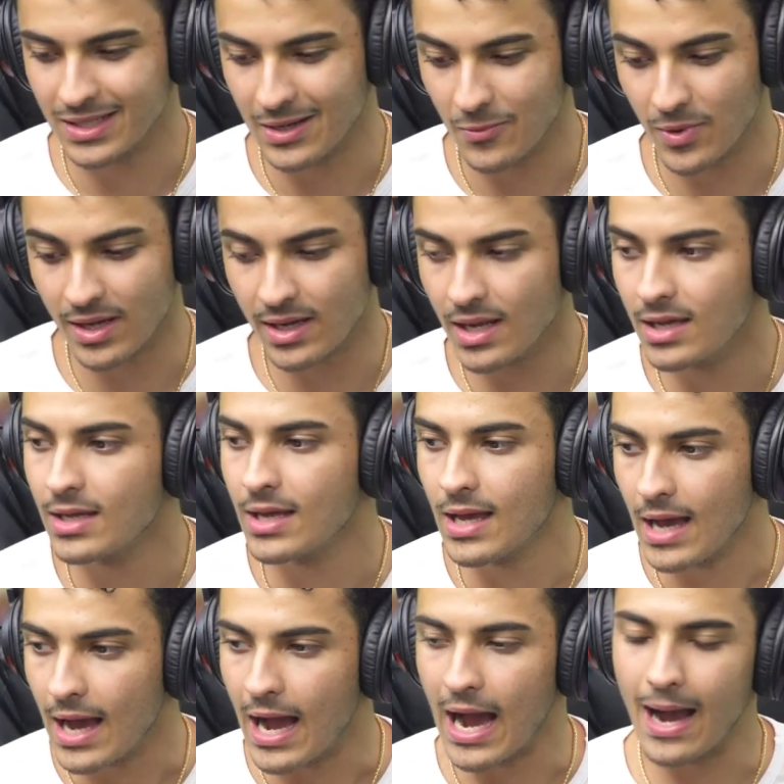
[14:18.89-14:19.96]
we're gonna.
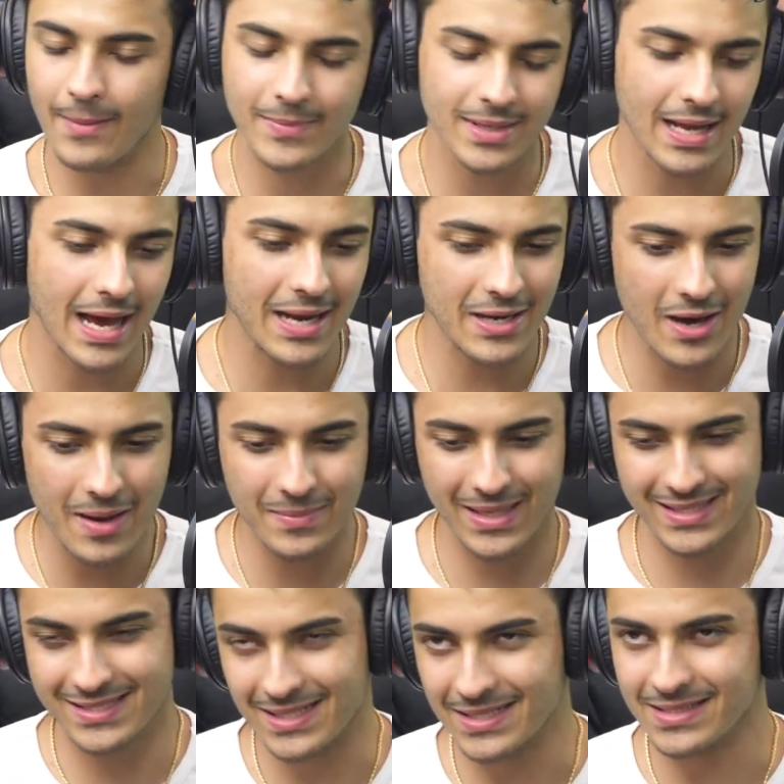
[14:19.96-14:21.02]
I know I'm
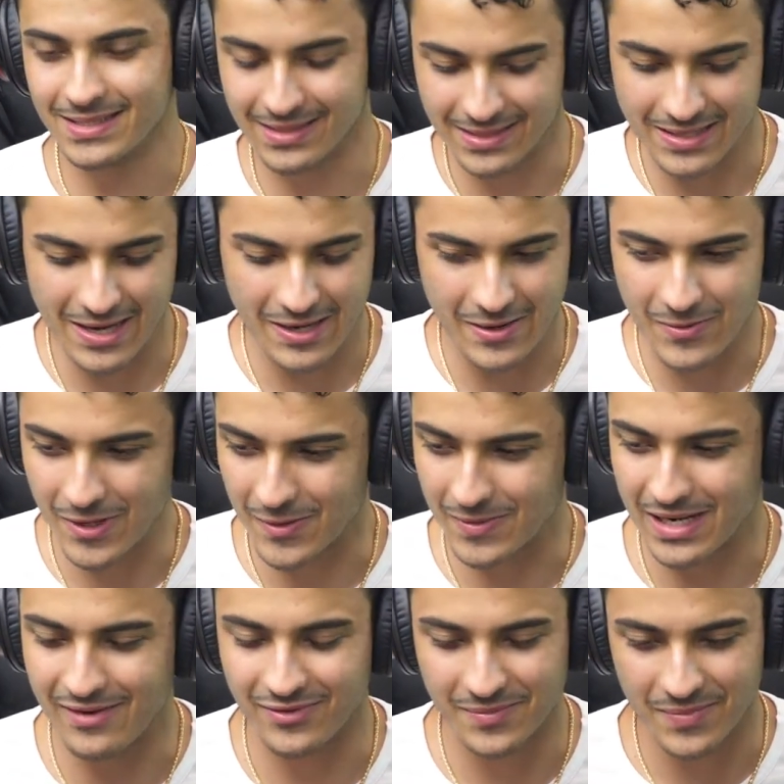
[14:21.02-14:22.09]
jinxing it, knock on wood, or
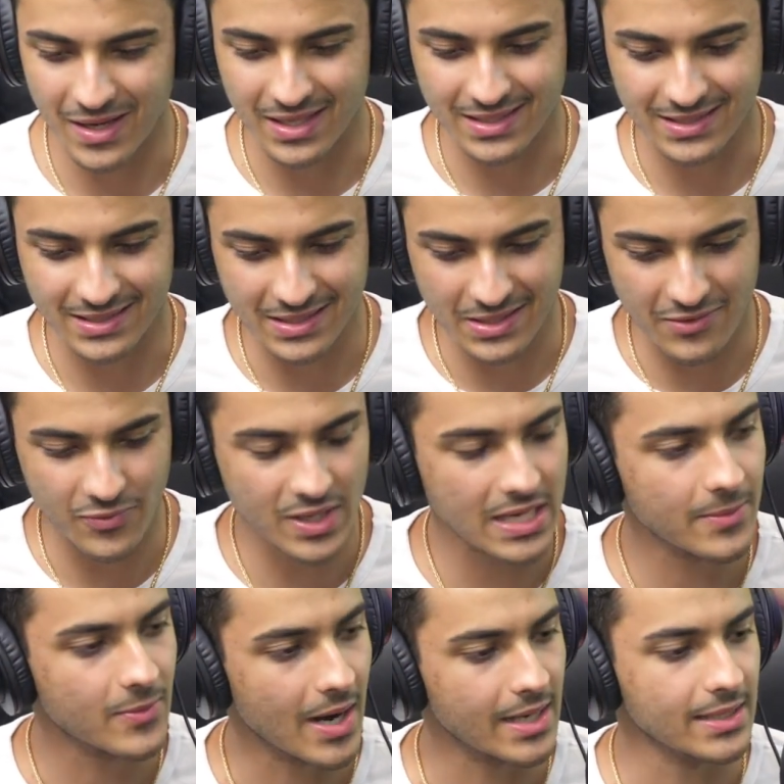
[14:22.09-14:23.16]
whatever. But if we
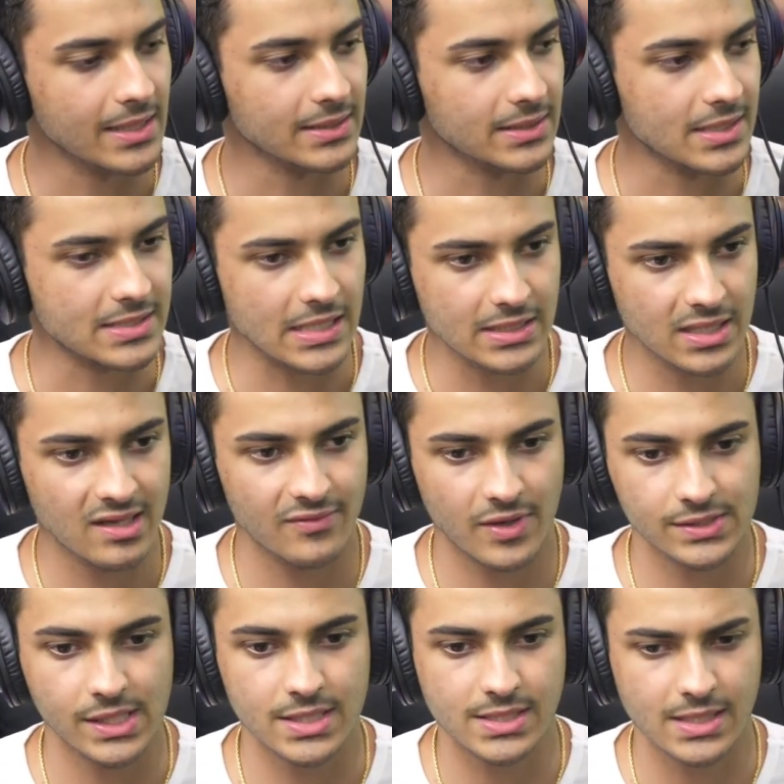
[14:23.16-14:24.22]
keep grinding like this, I love on
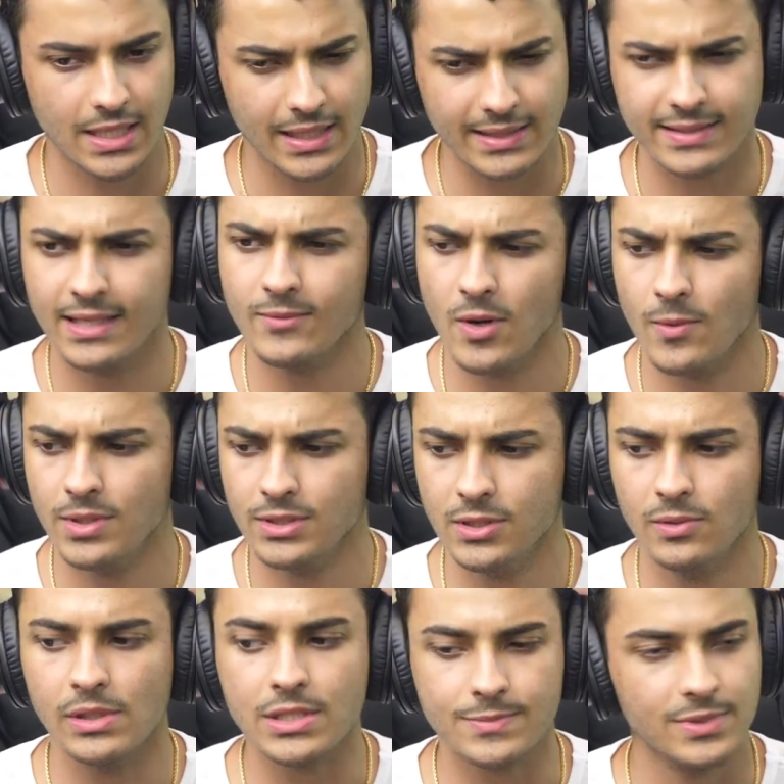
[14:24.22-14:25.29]
this set. And I think what we're
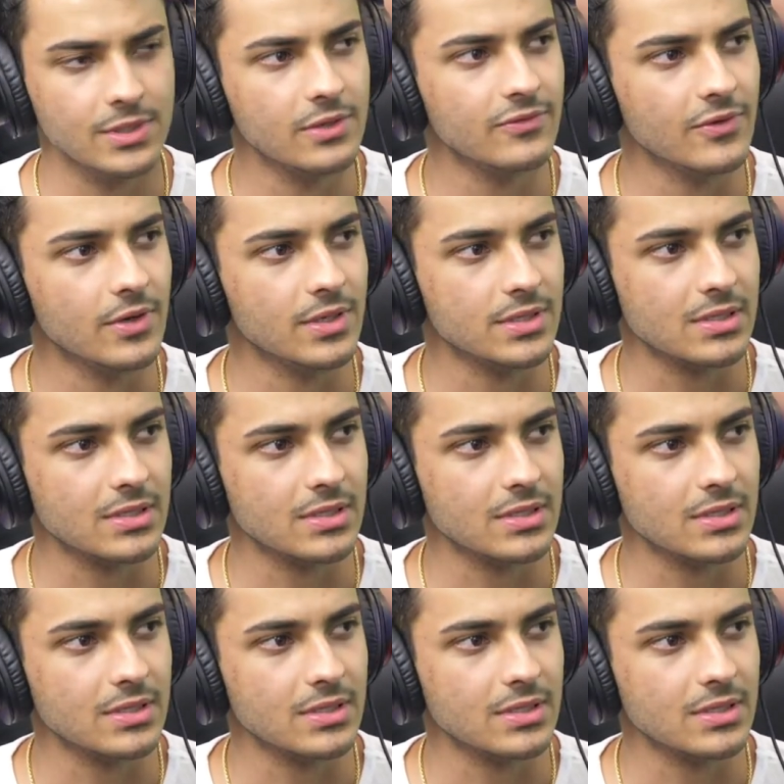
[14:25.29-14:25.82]
doing is beautiful in